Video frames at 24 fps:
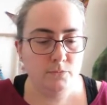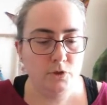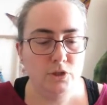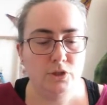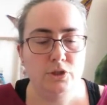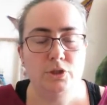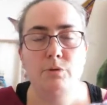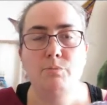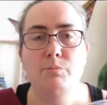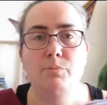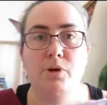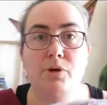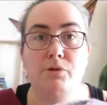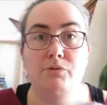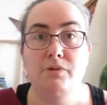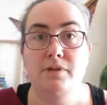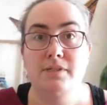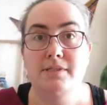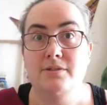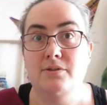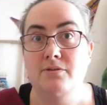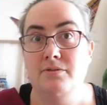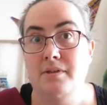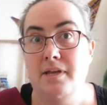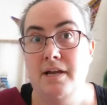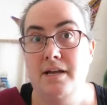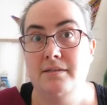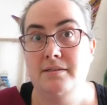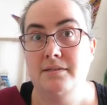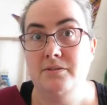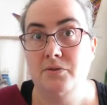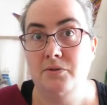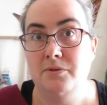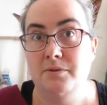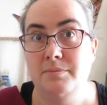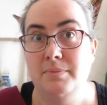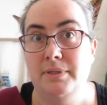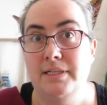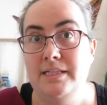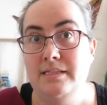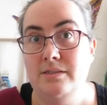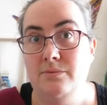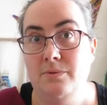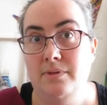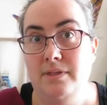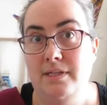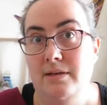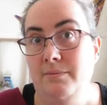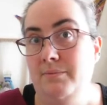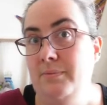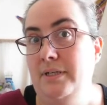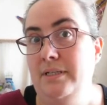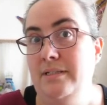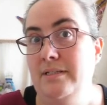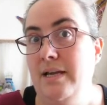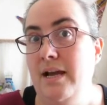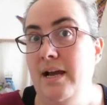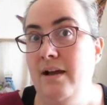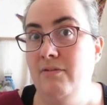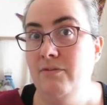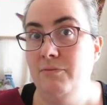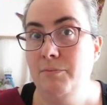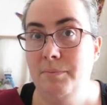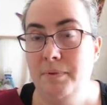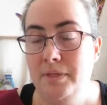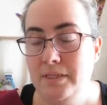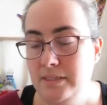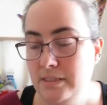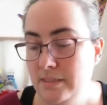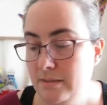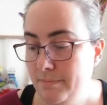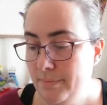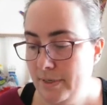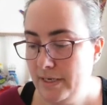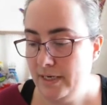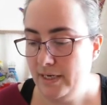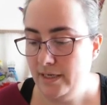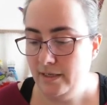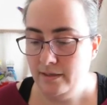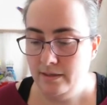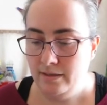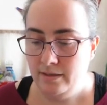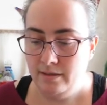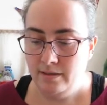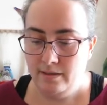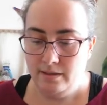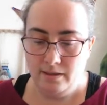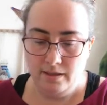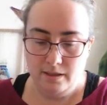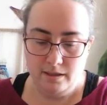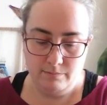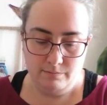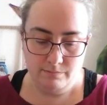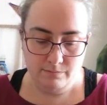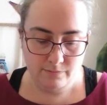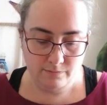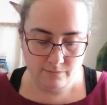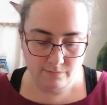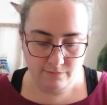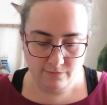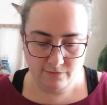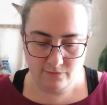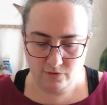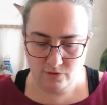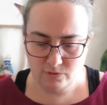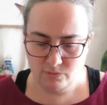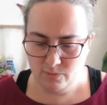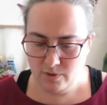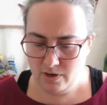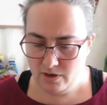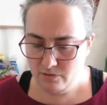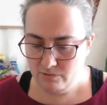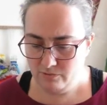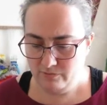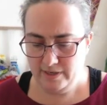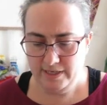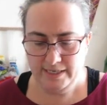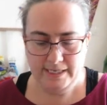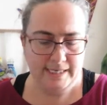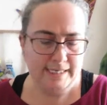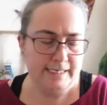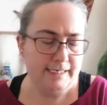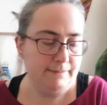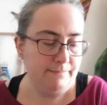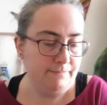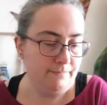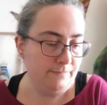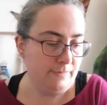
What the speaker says: good progress on that, so I was pleased with that because I haven't been spinning for a while really.